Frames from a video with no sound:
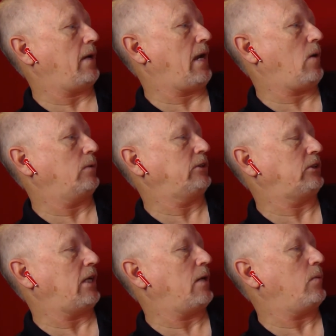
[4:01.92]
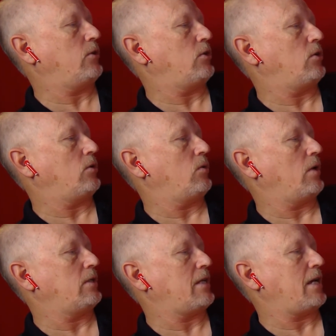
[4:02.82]
and I would stay with you
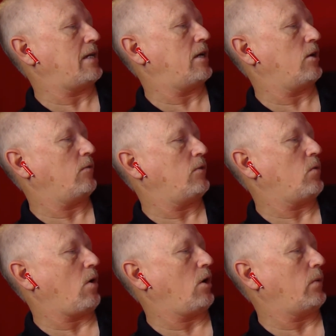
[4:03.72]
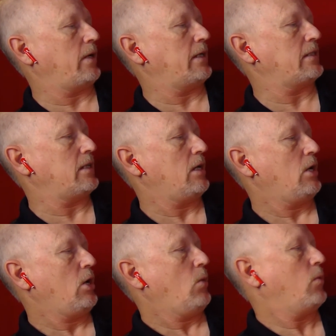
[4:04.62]
and take care of you always.
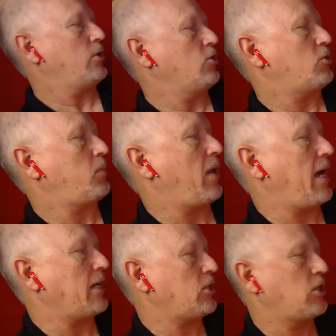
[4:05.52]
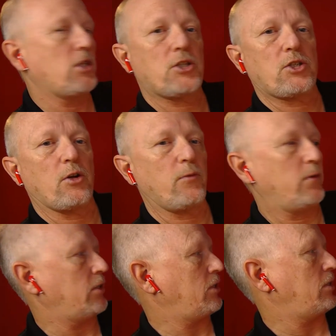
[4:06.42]
When you splash to the
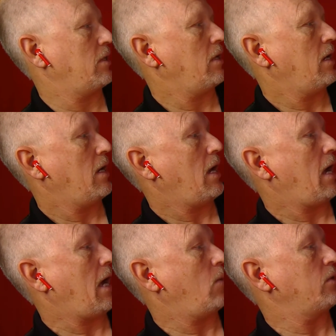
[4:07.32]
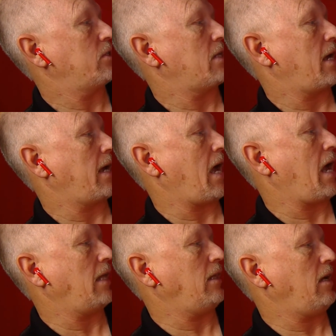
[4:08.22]
surface, I would say,
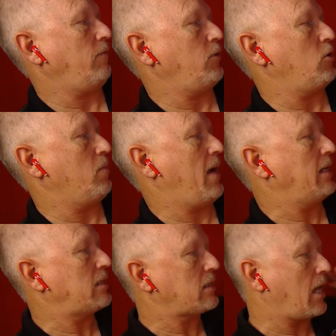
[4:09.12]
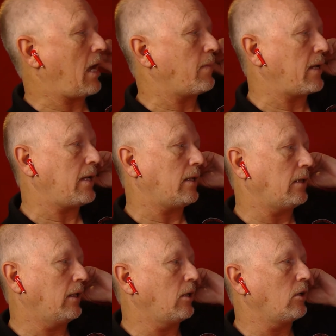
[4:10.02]
I love you, my slimy
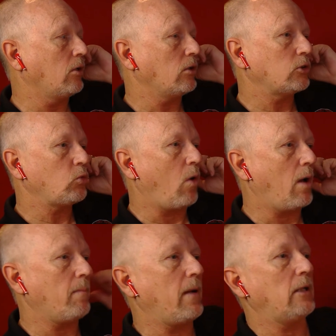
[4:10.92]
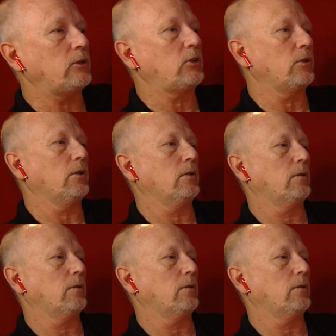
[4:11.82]
little swamp monster.